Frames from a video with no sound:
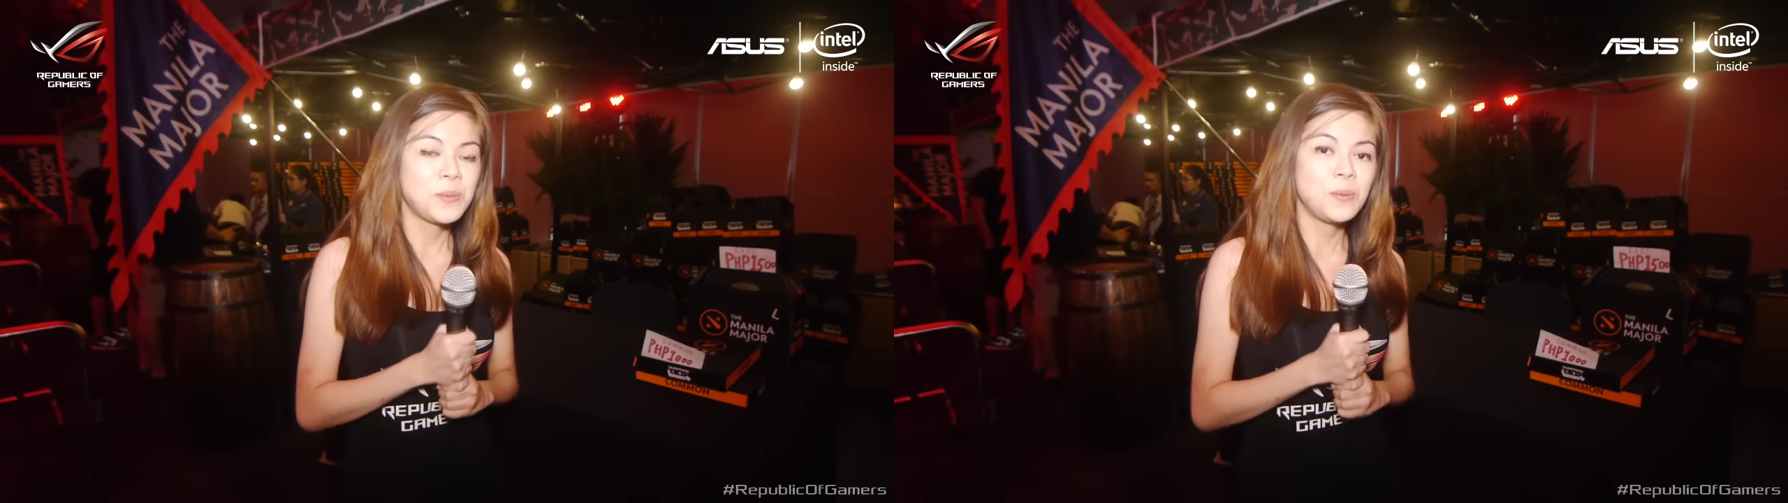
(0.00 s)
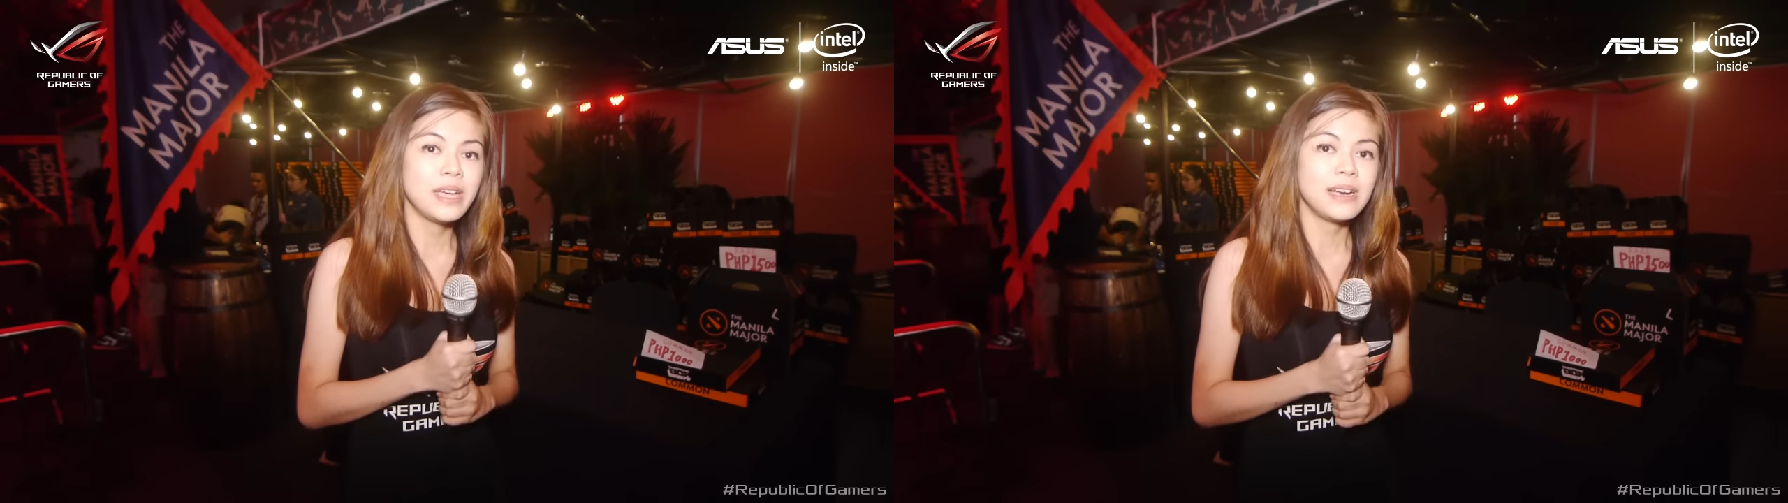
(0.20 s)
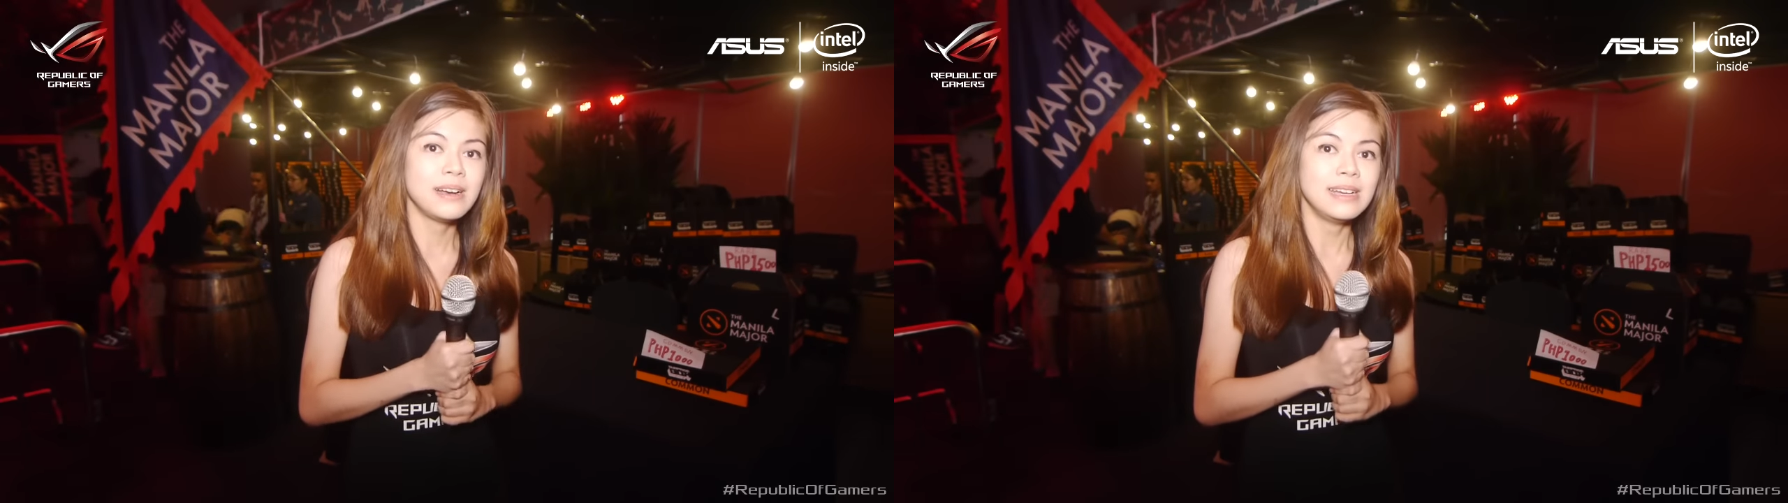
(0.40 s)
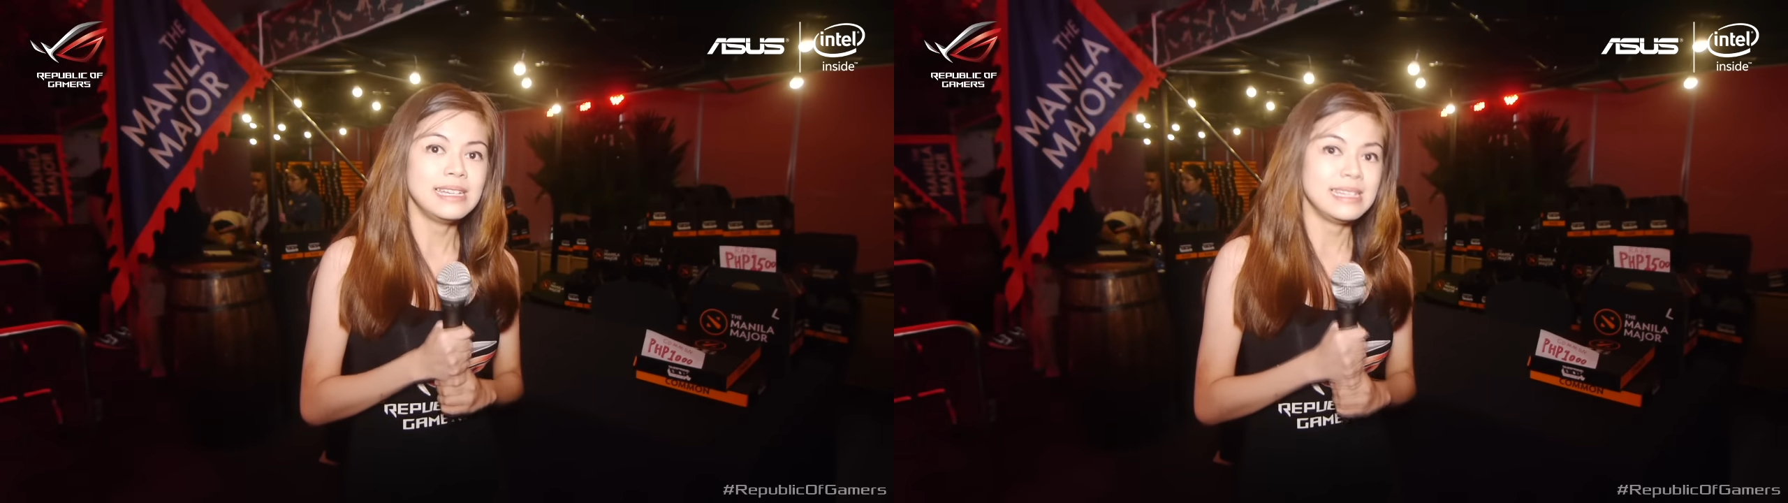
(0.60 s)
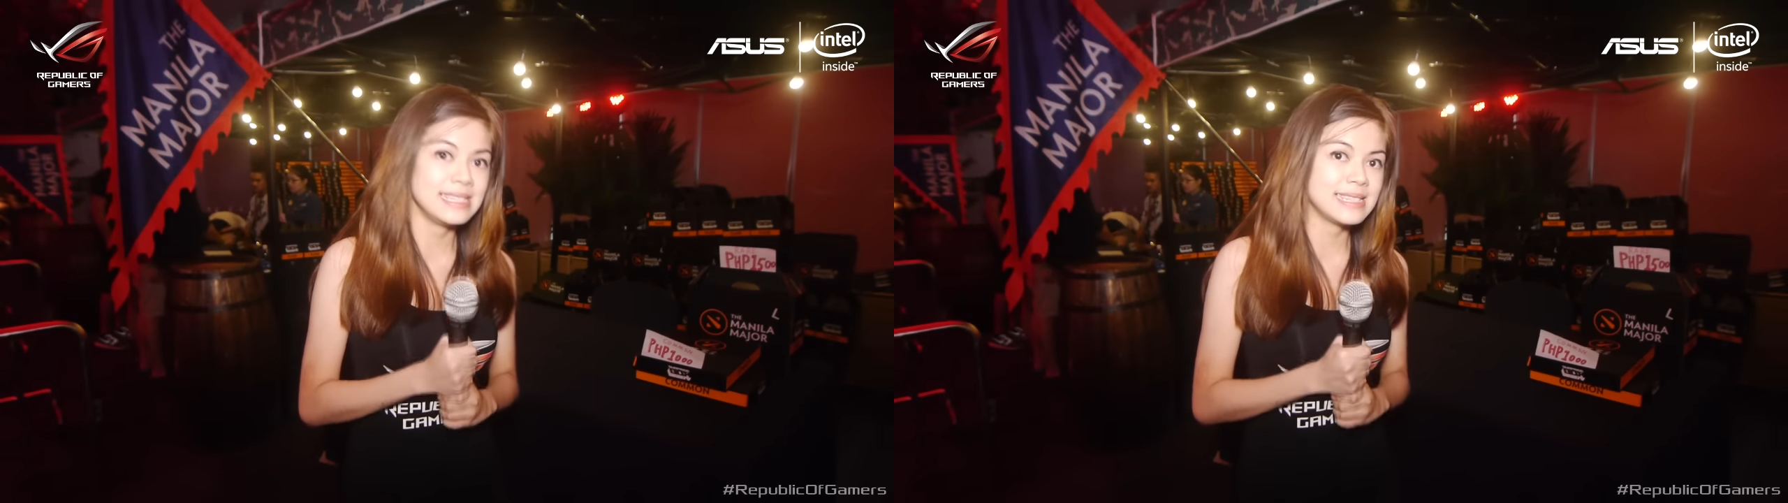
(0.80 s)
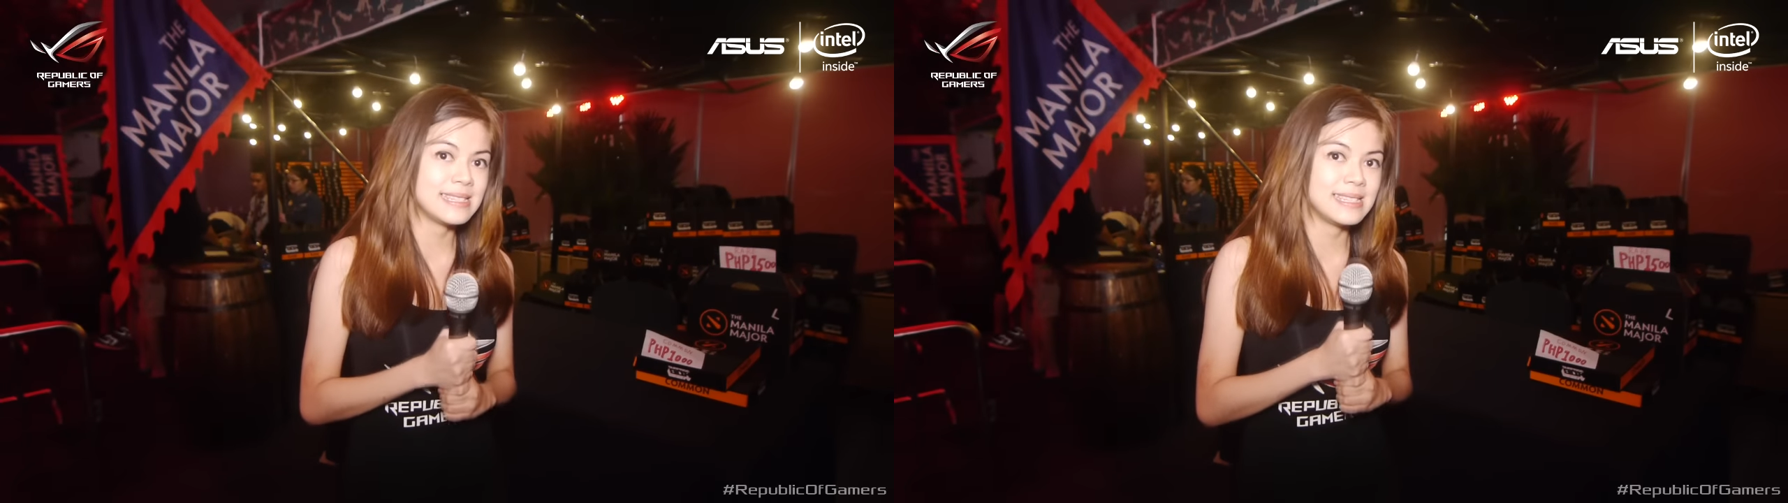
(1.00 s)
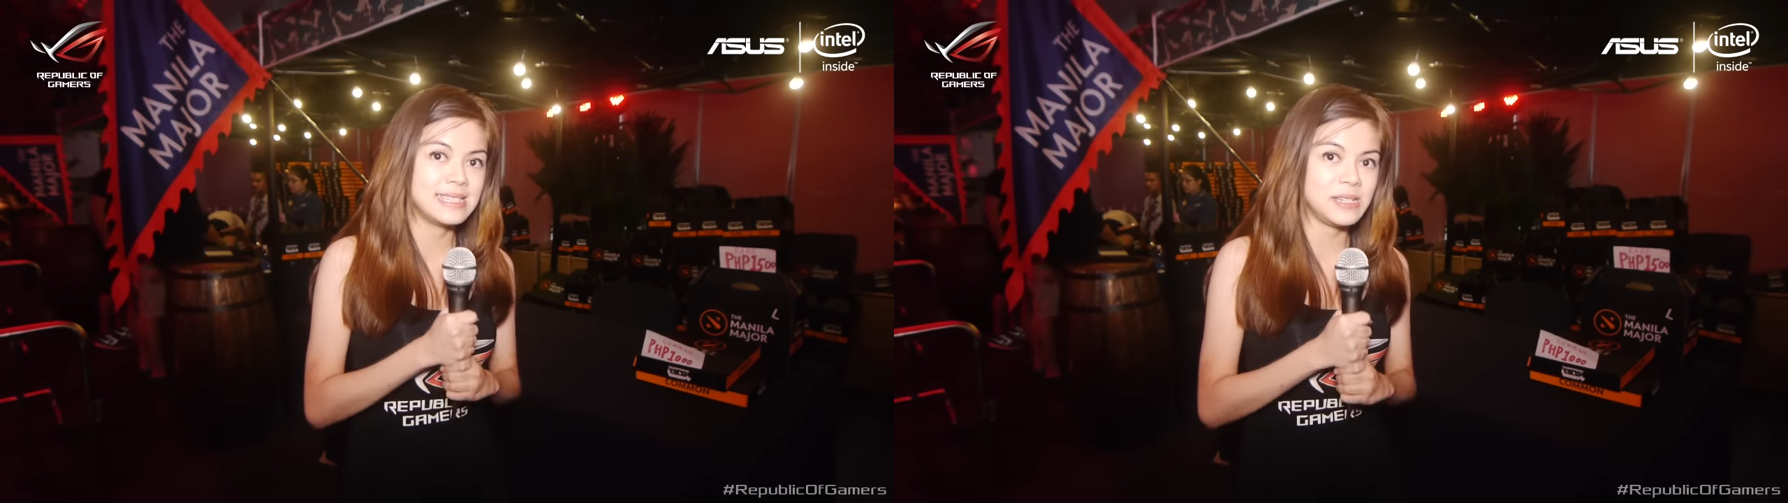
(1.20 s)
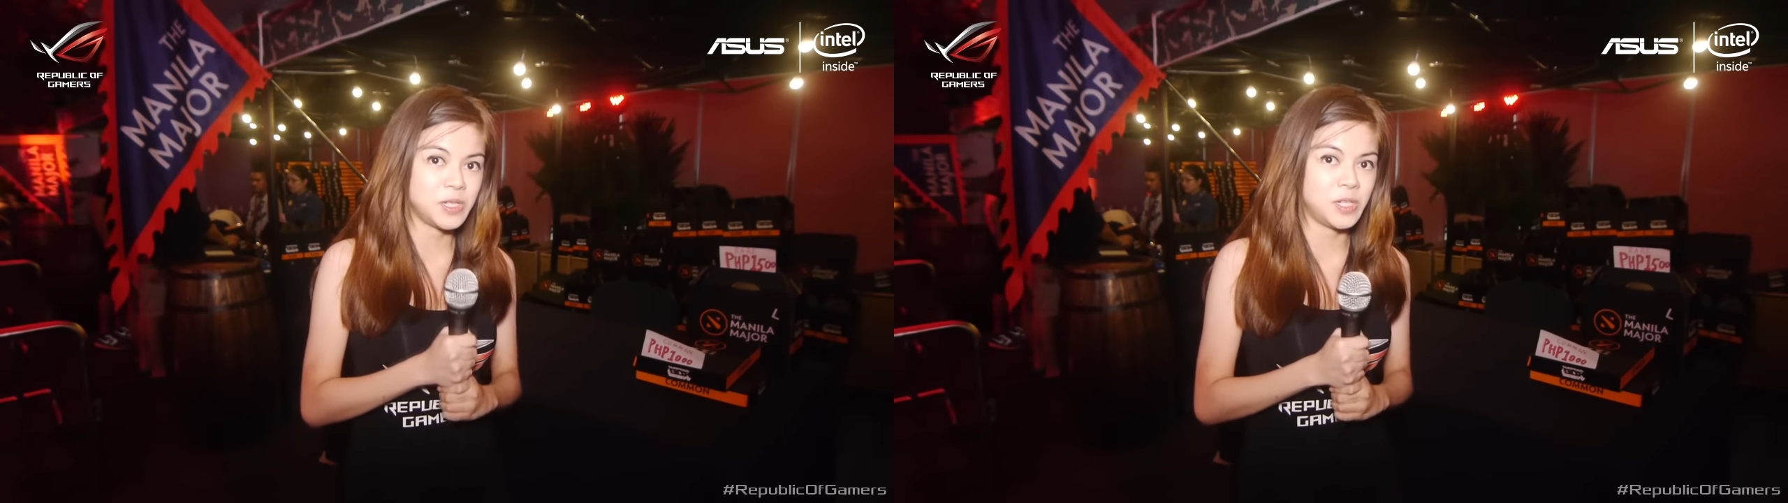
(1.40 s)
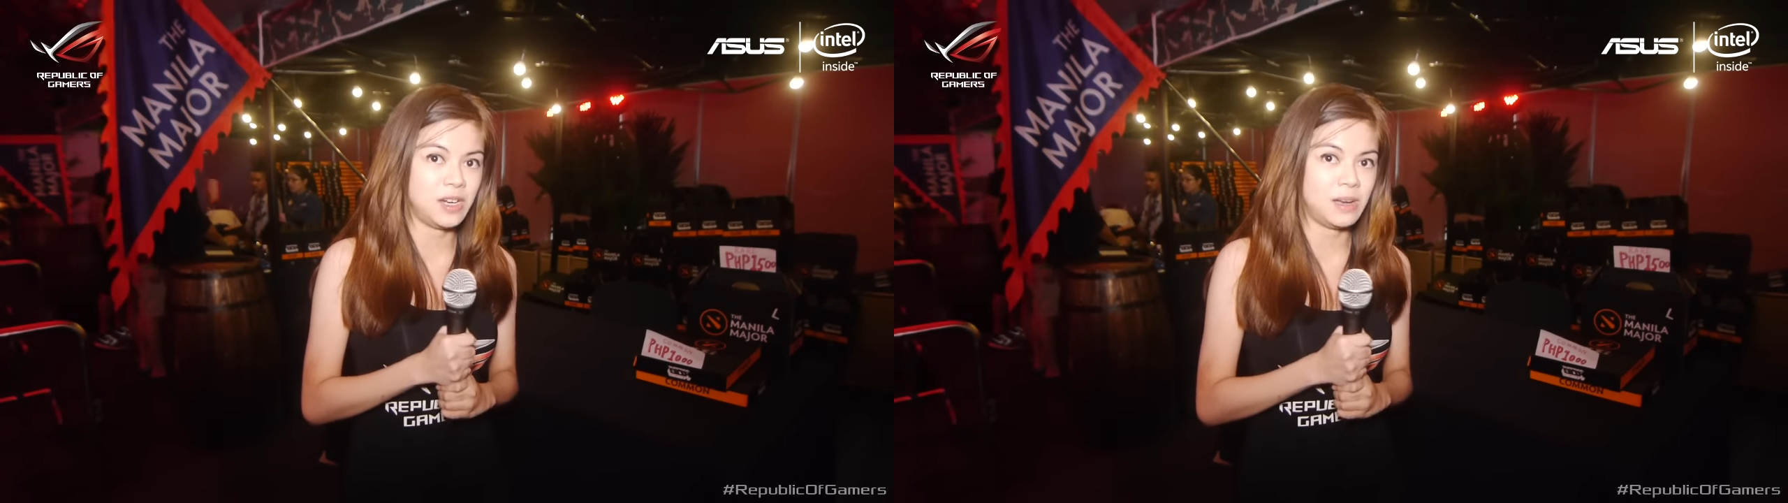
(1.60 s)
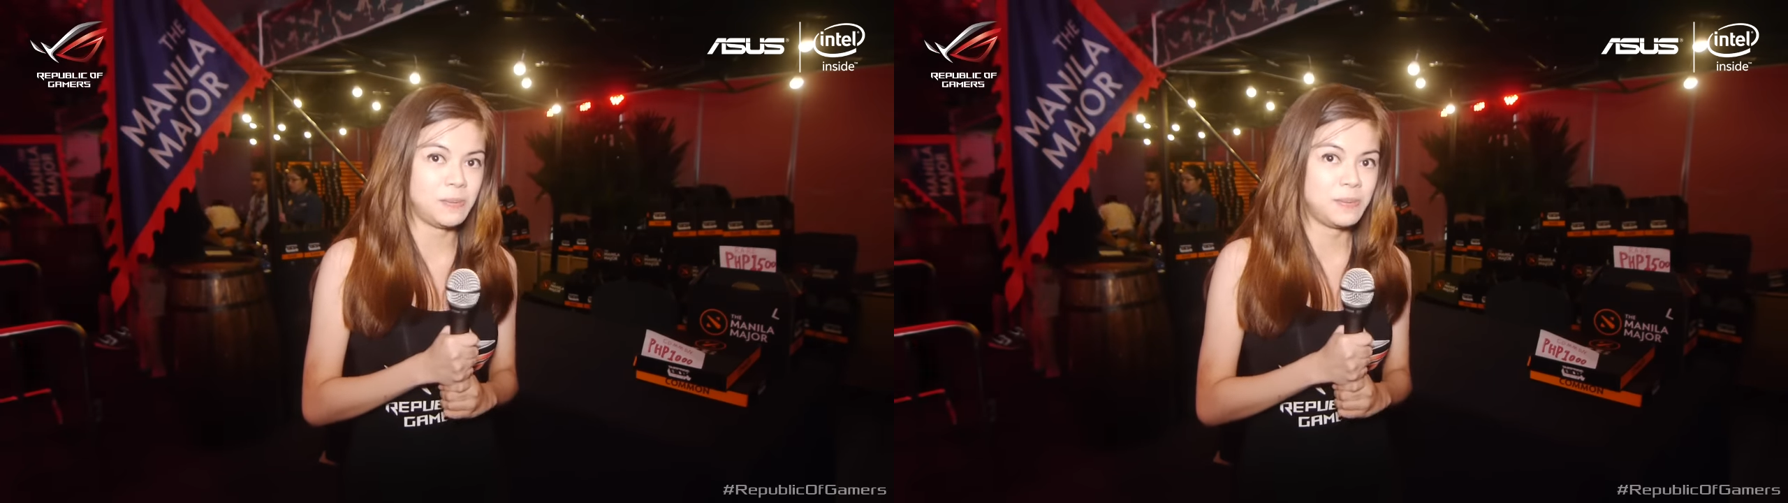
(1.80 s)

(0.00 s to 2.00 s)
where is the Secret Shop?